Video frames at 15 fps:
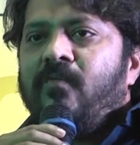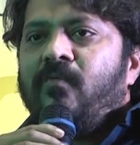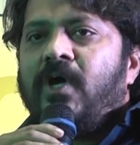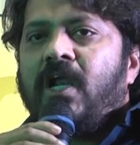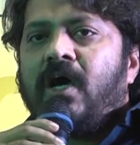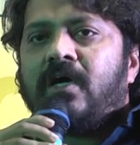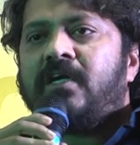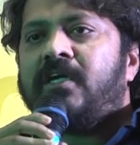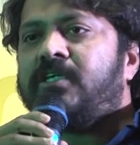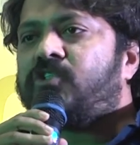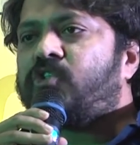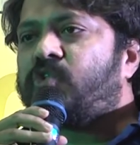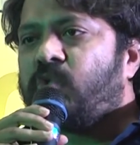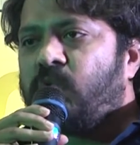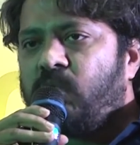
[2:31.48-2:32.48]
well
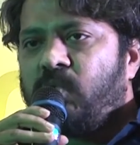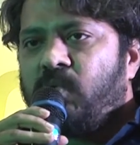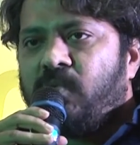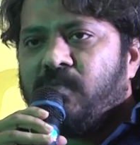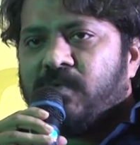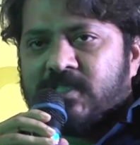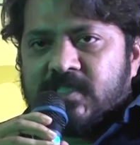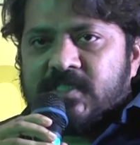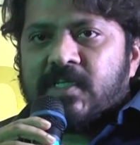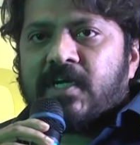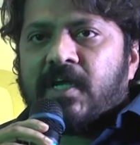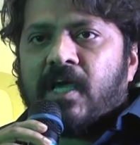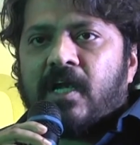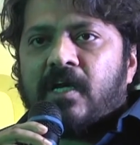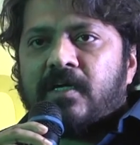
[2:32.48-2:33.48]
organized too, which is a
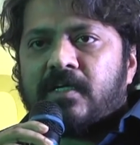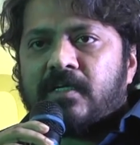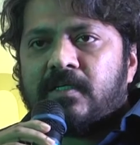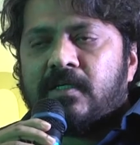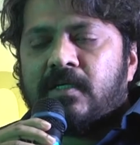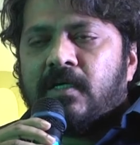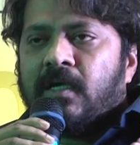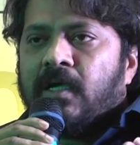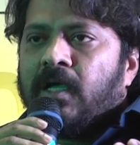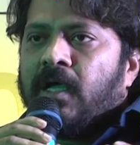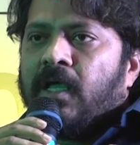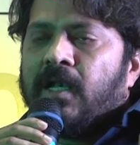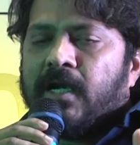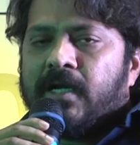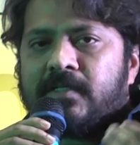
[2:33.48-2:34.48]
reality.
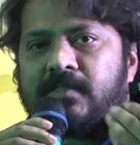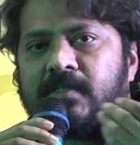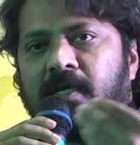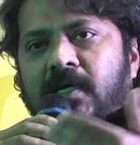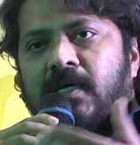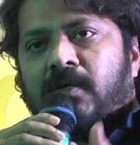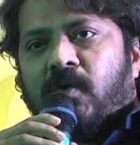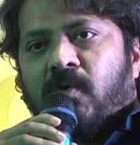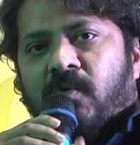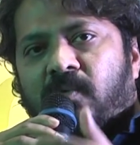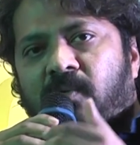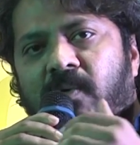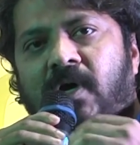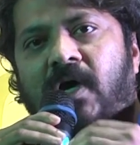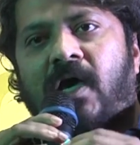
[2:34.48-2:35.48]
Let us say
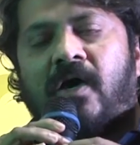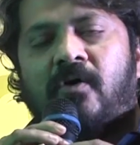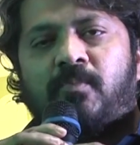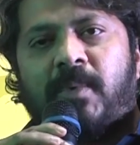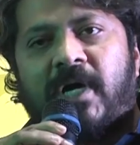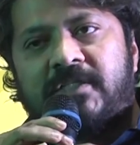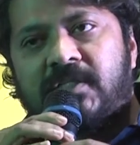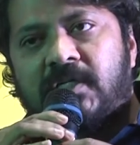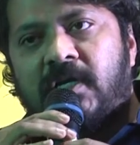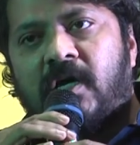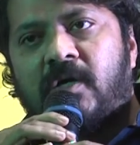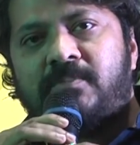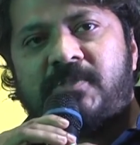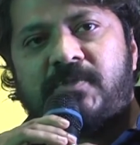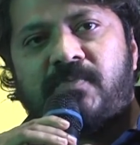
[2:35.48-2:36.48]
you have Basel
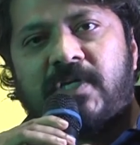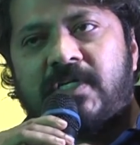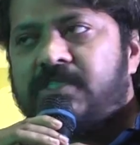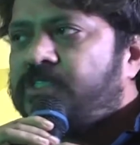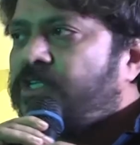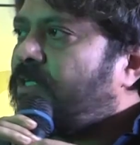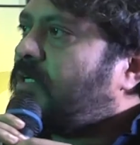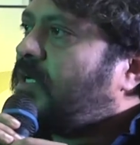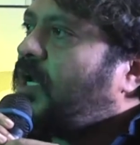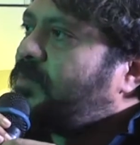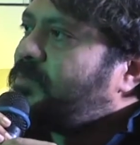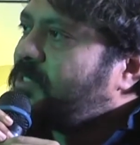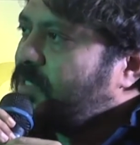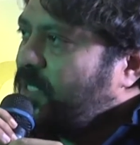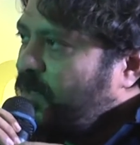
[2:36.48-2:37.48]
norms, very strict
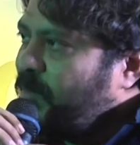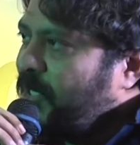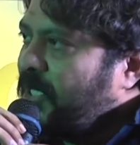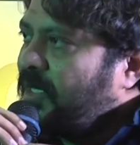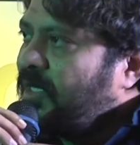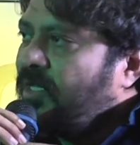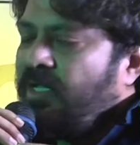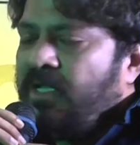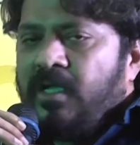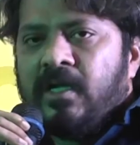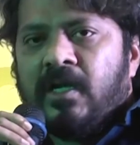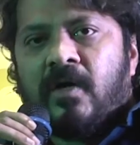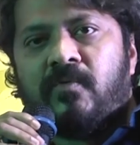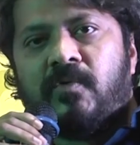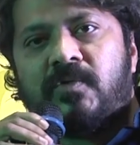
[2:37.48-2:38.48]
norms came in.
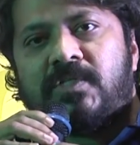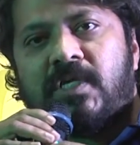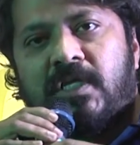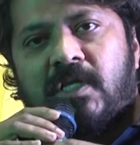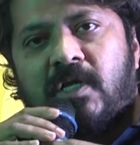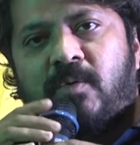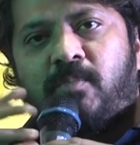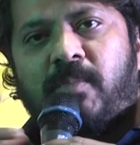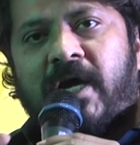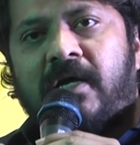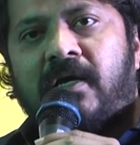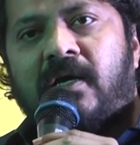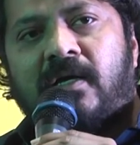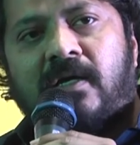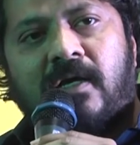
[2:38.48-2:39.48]
Now you say that
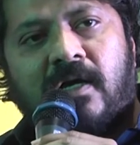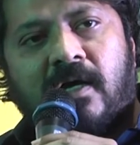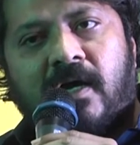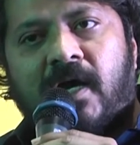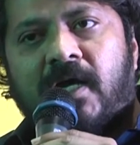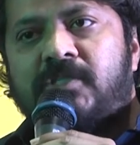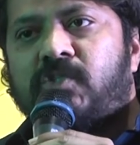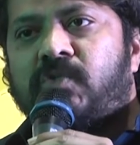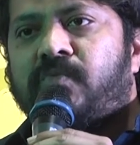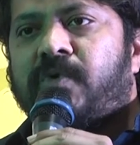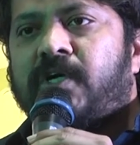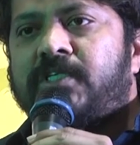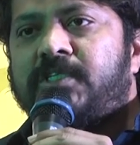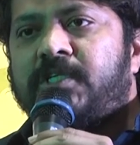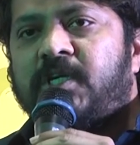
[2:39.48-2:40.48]
bank uh, has to
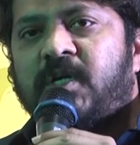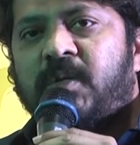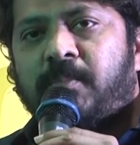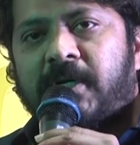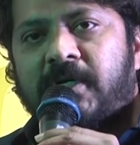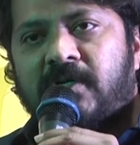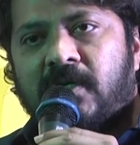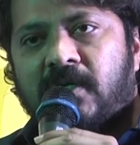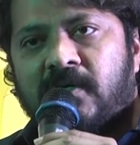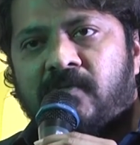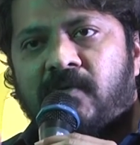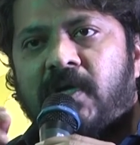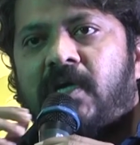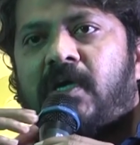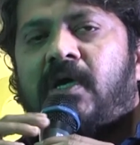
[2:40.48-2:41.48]
function in a particular
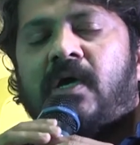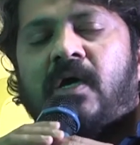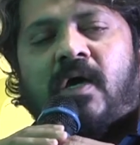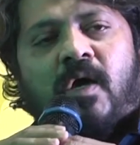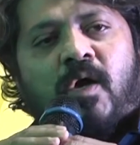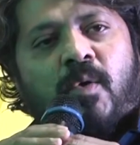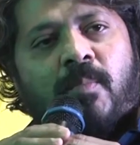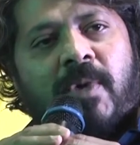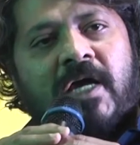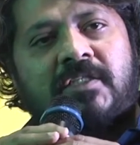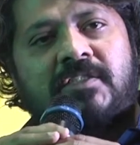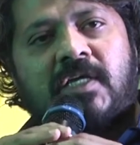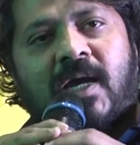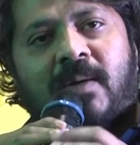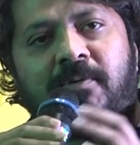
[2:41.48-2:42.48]
way.
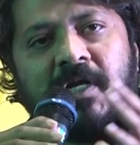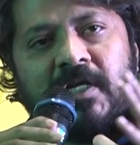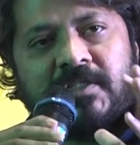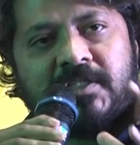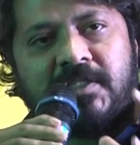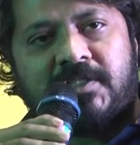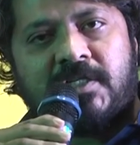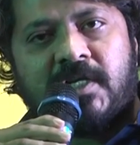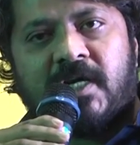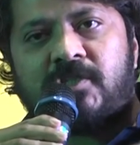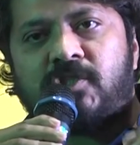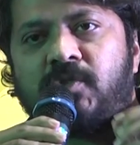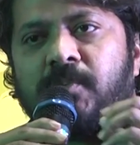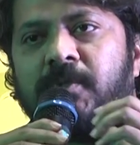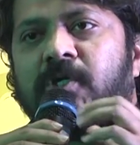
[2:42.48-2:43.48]
Bank's capitalization
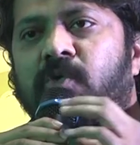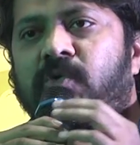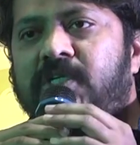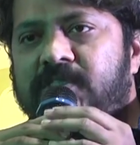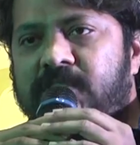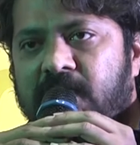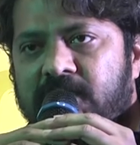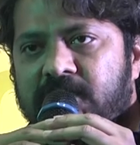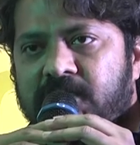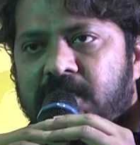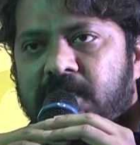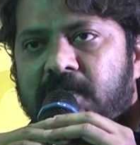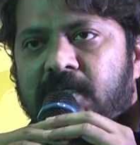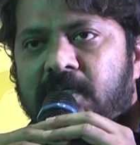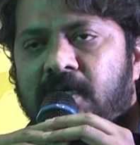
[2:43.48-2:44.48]
has to be to this
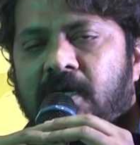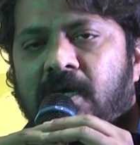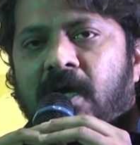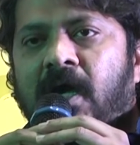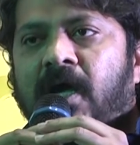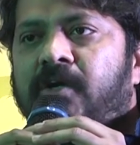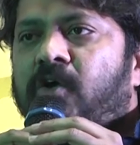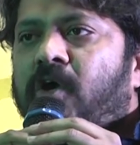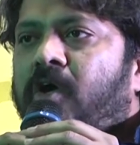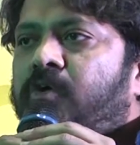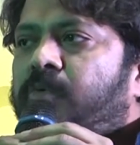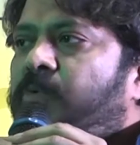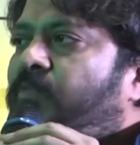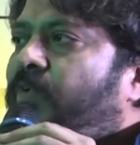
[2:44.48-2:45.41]
extent and you have to be